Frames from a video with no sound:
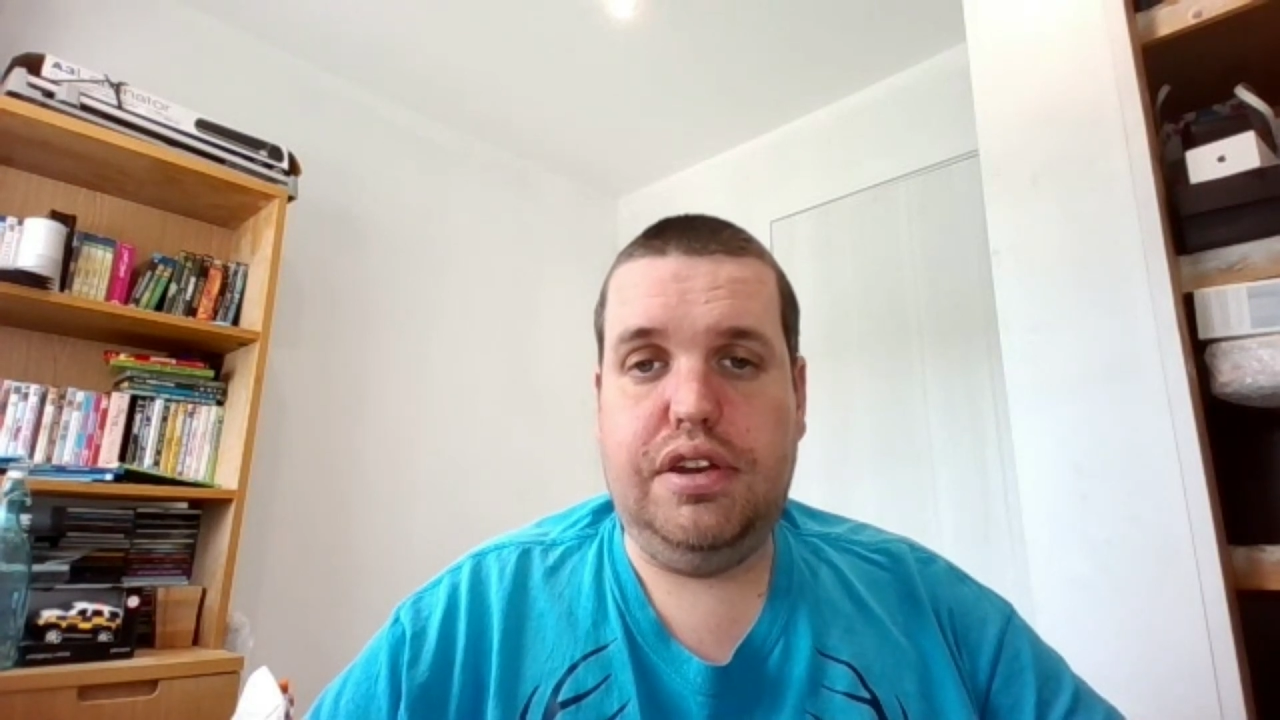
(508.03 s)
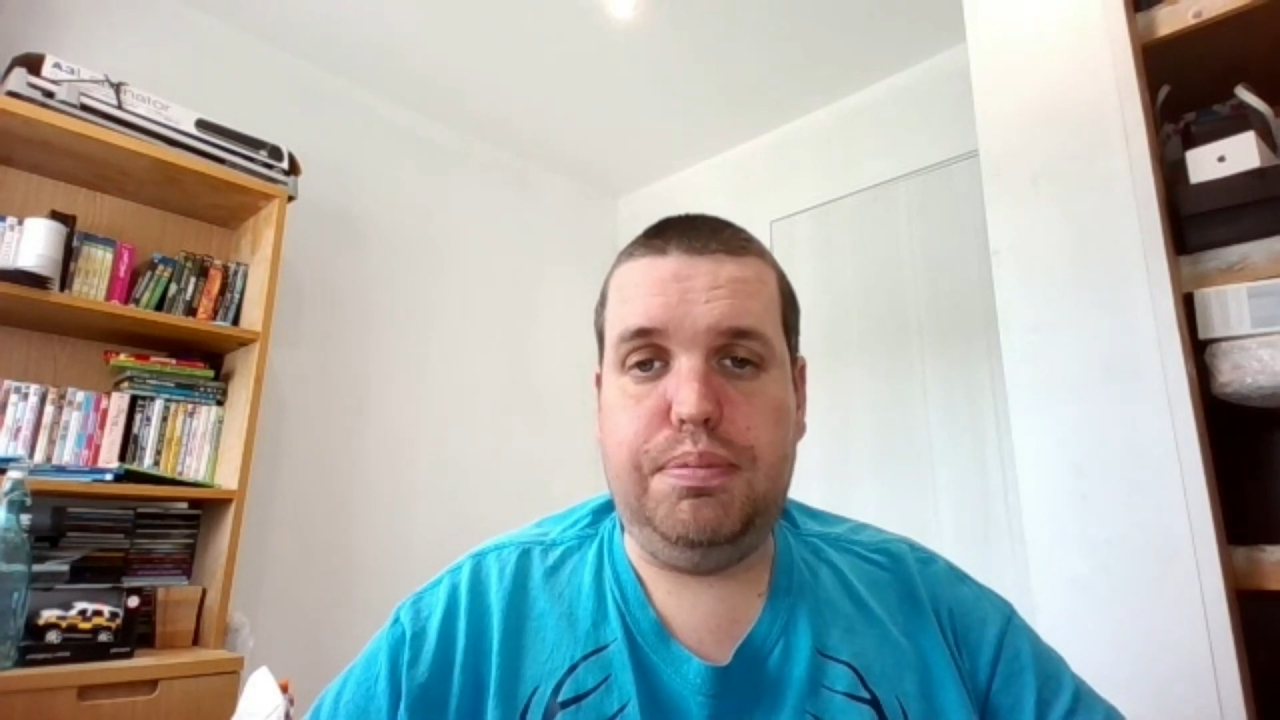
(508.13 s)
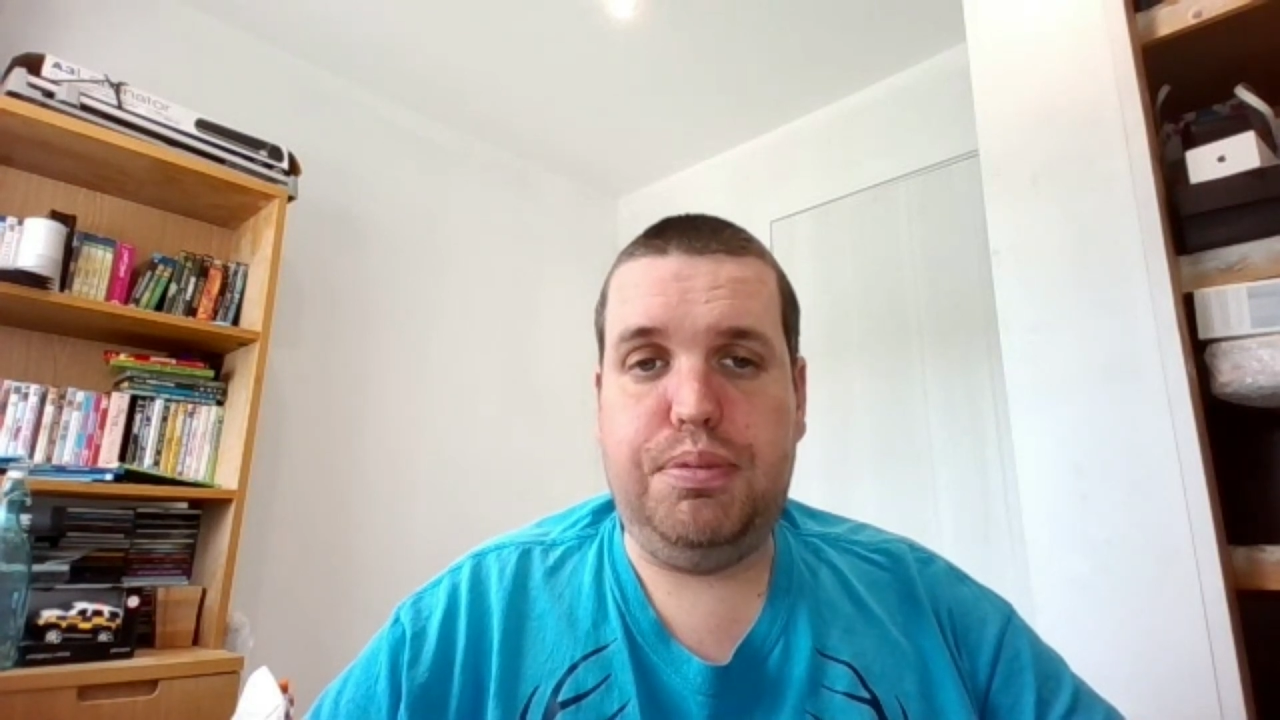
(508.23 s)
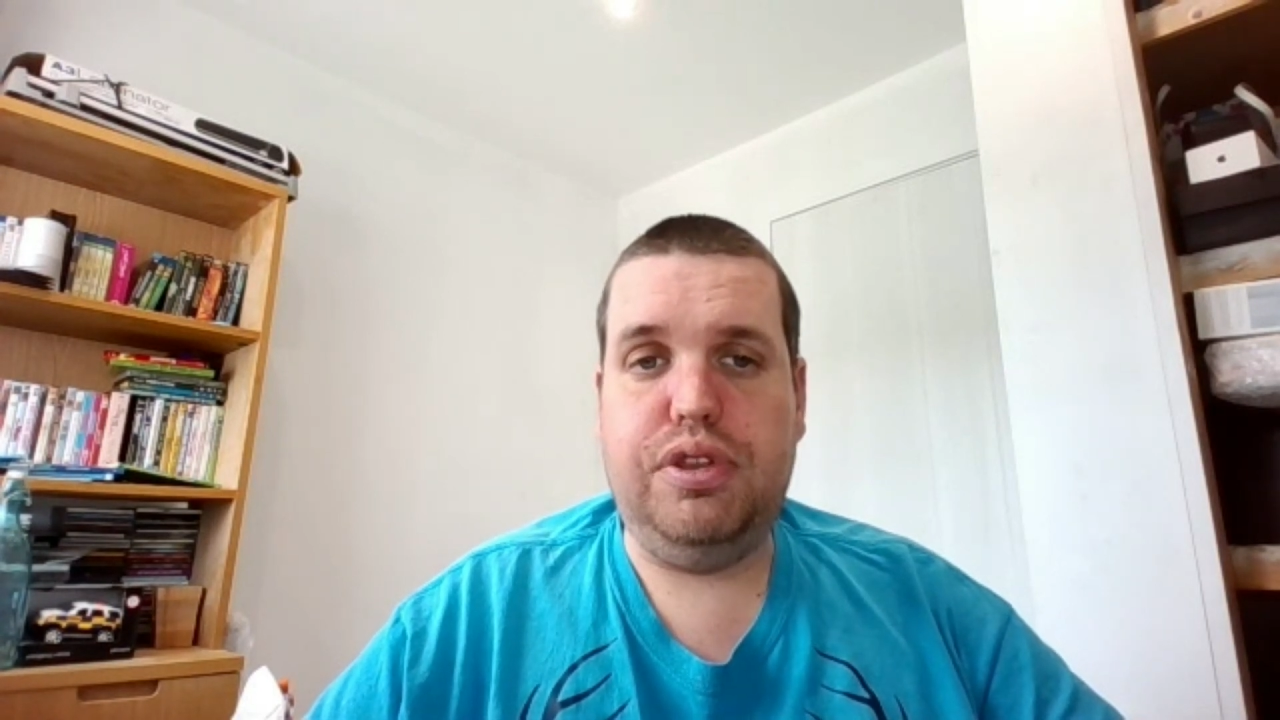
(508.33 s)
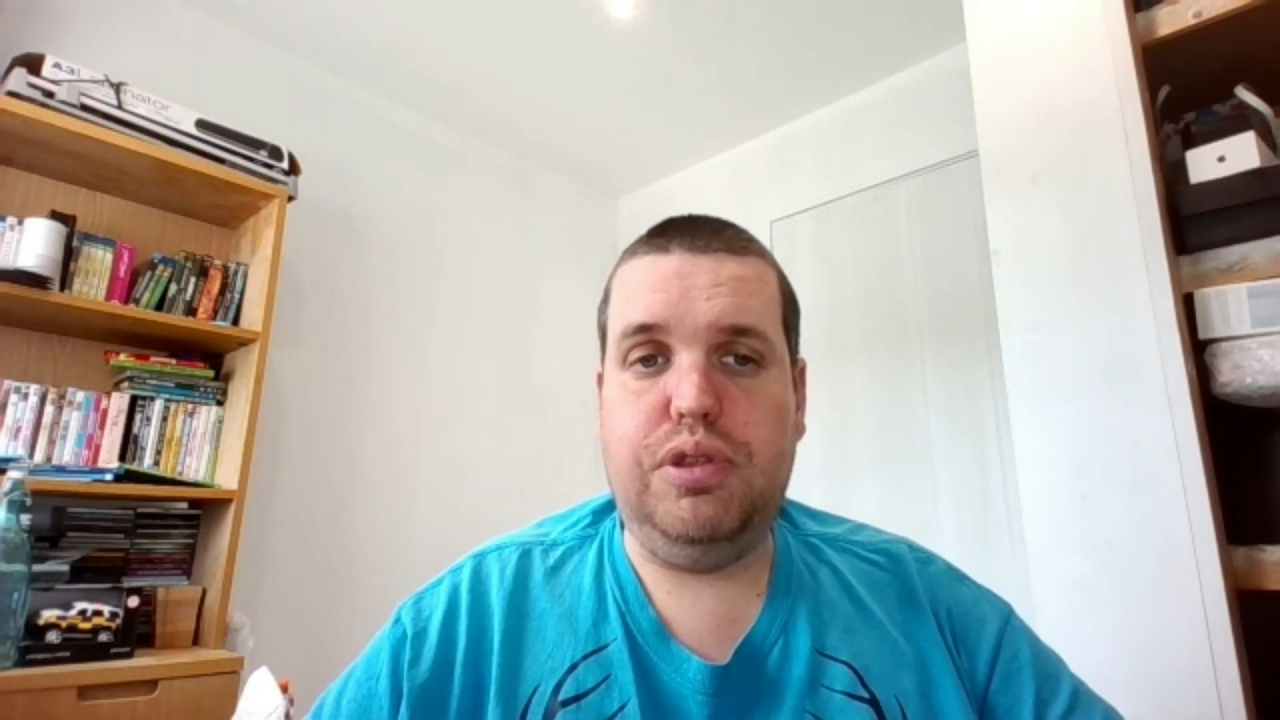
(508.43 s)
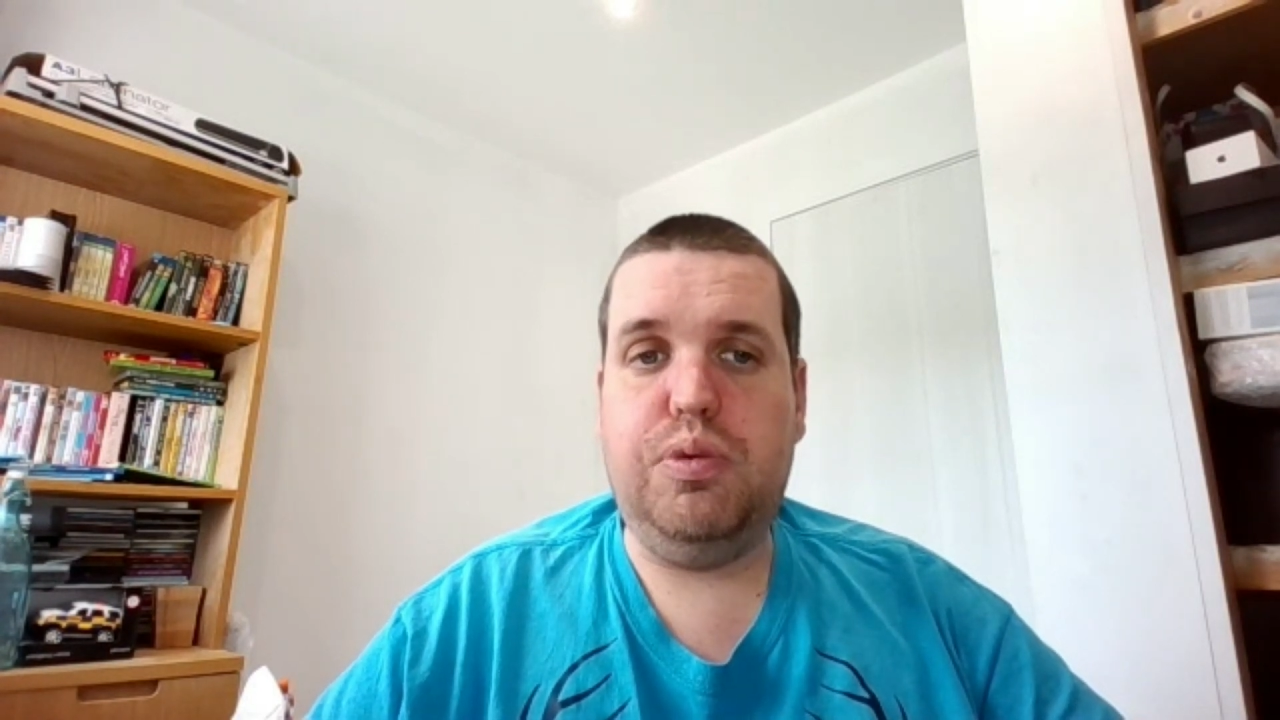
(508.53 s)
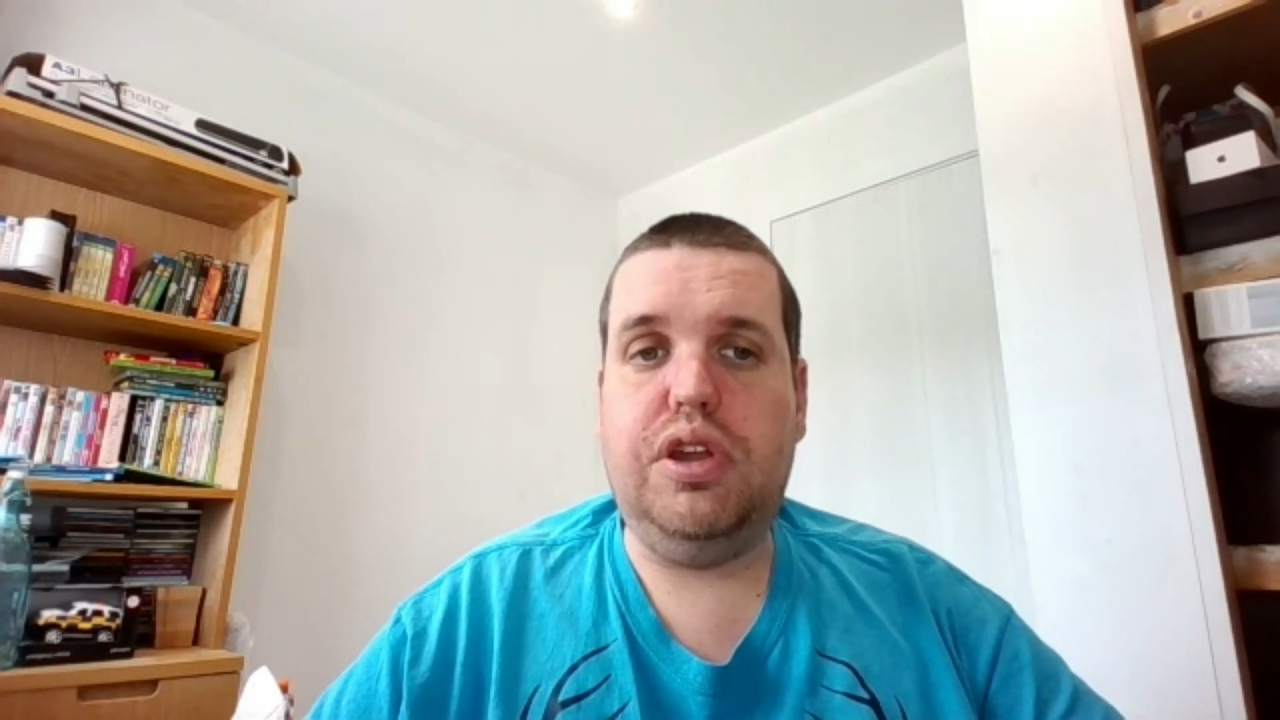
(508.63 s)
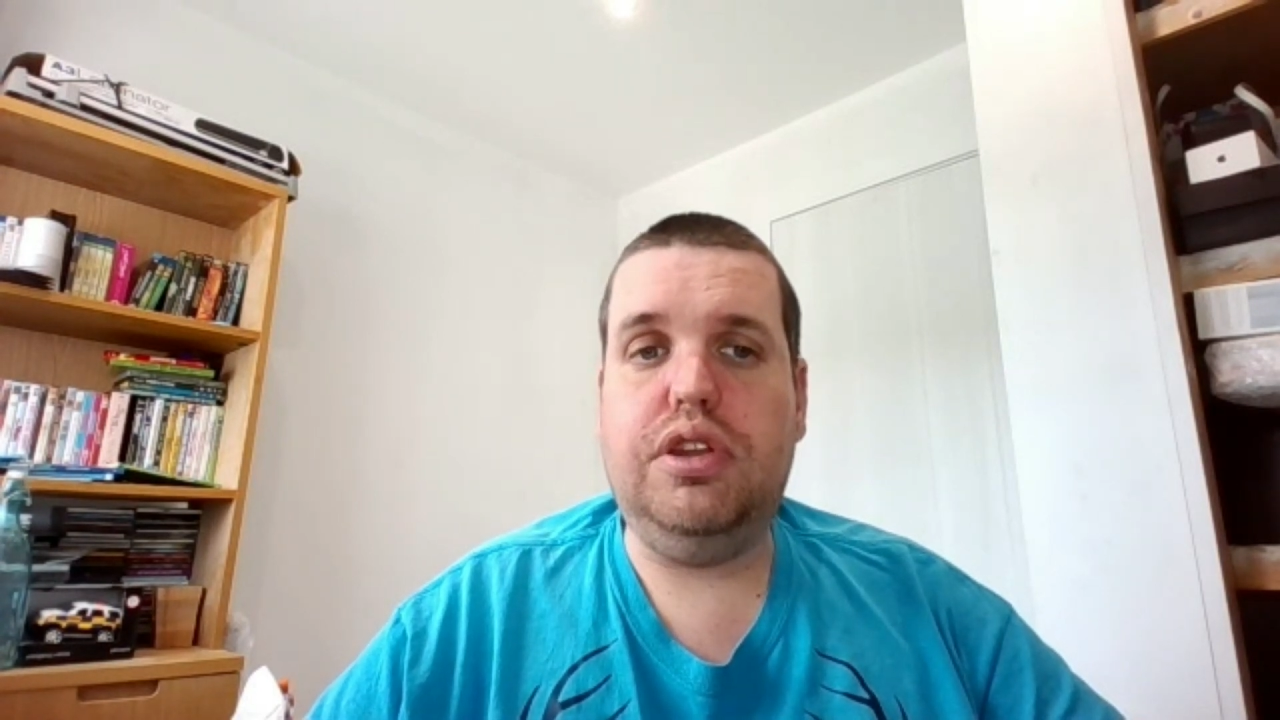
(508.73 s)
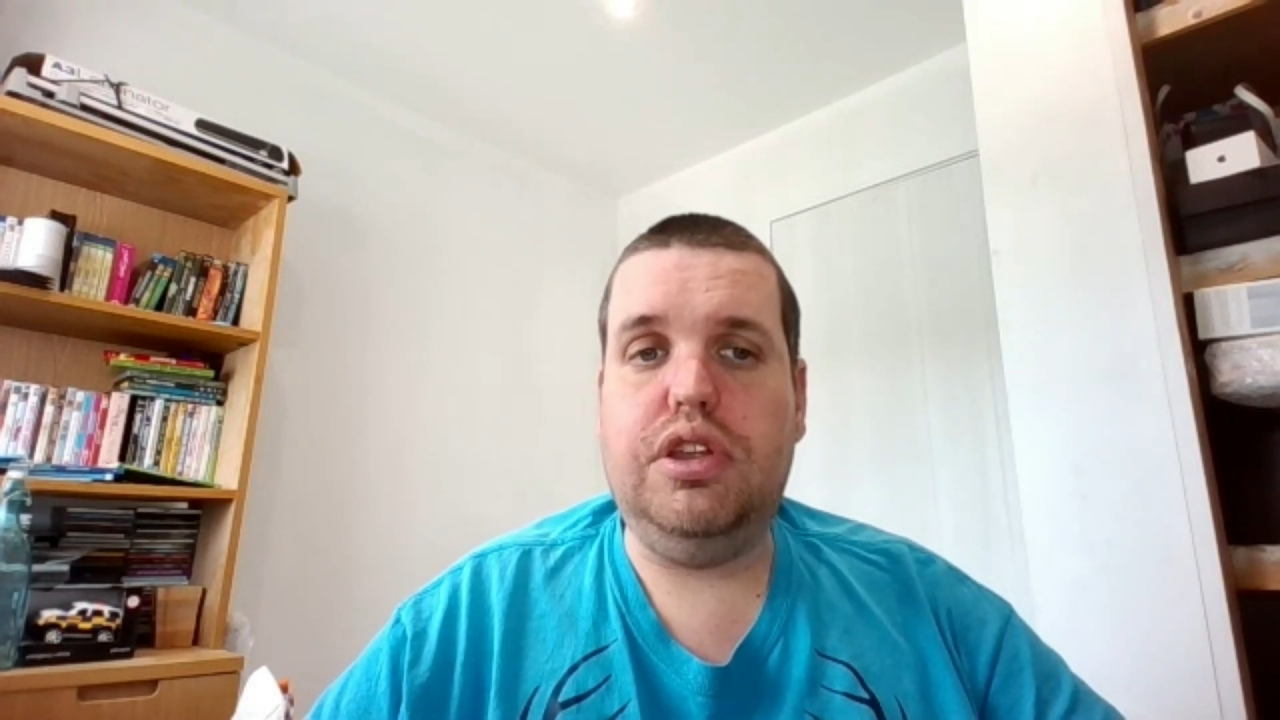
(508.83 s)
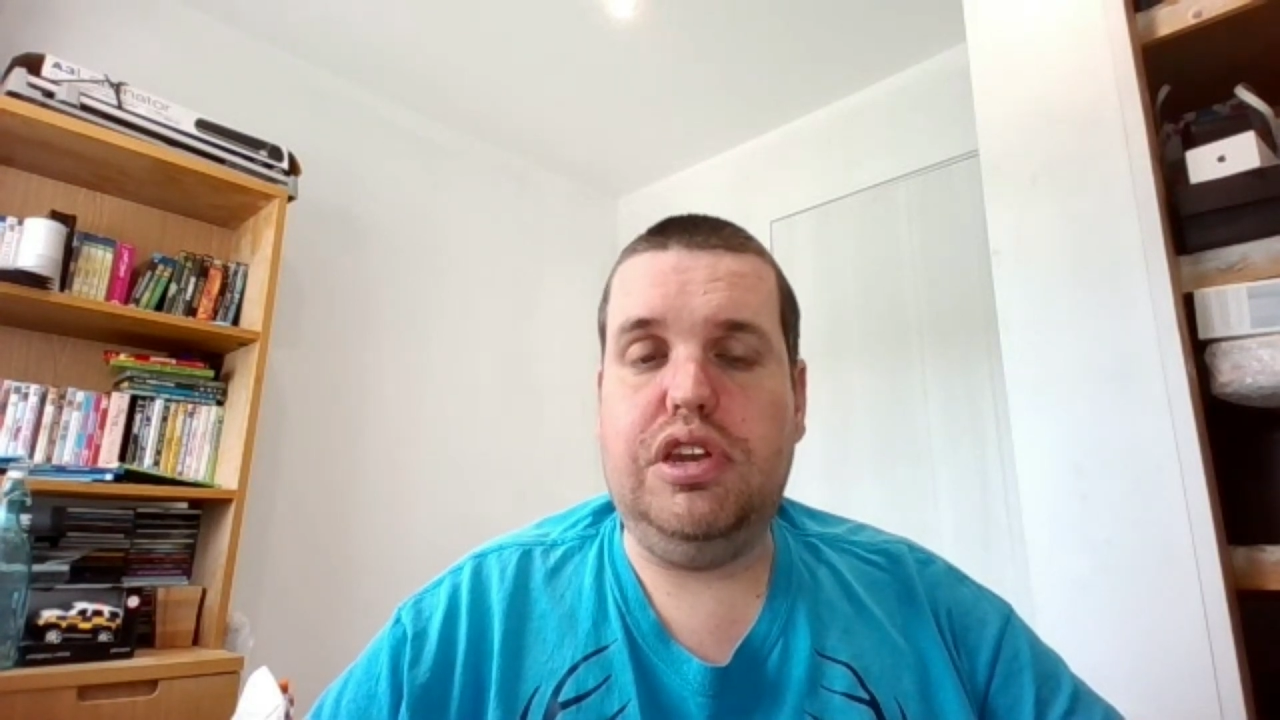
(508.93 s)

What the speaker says: probably the one that you